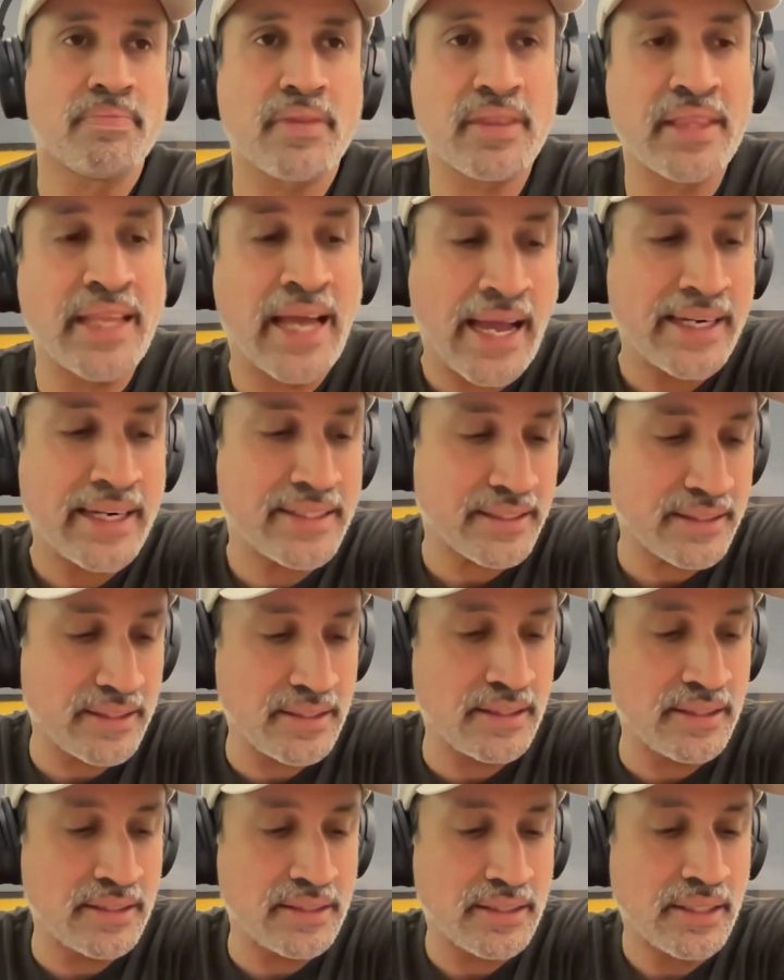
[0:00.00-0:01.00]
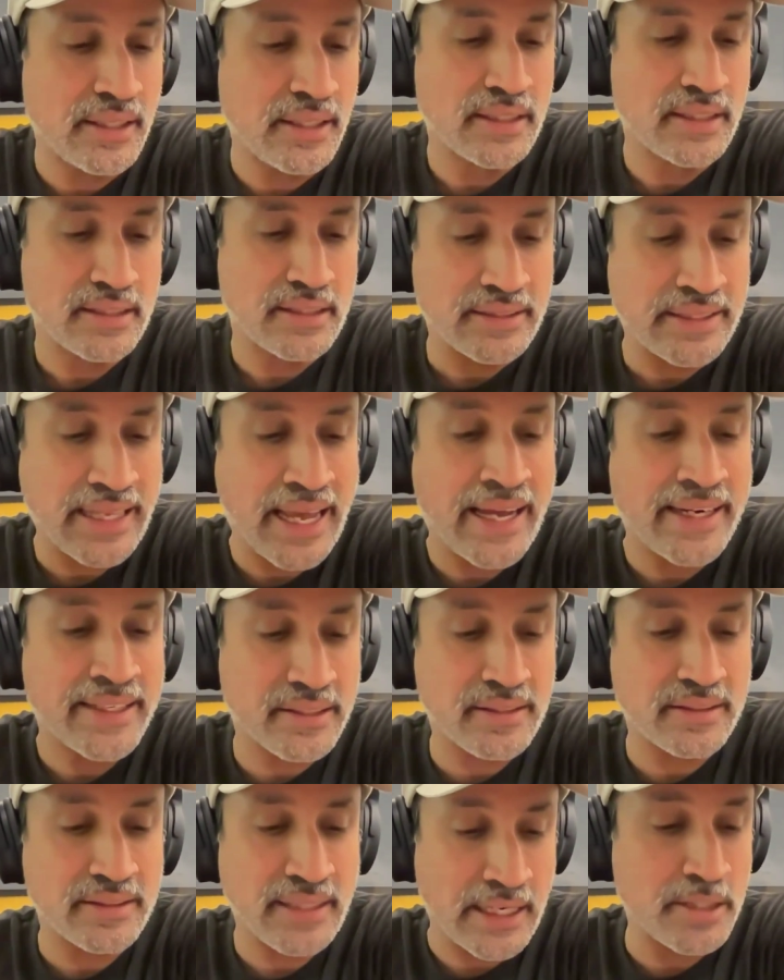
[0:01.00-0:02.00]
That
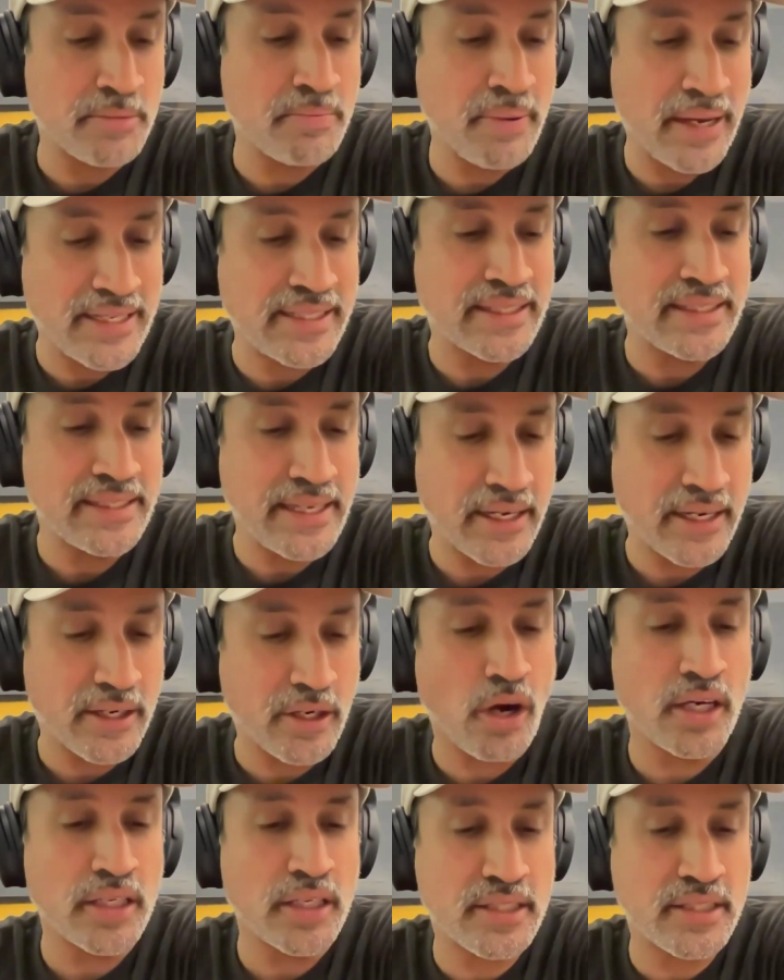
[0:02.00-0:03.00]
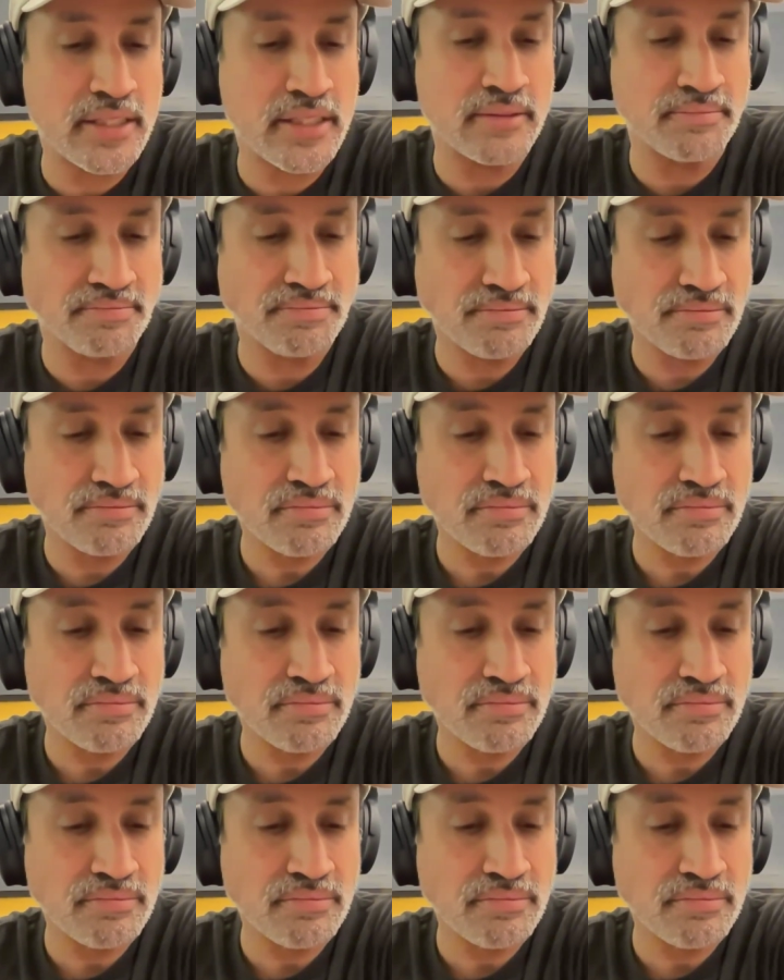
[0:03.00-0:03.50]
that's basically a cost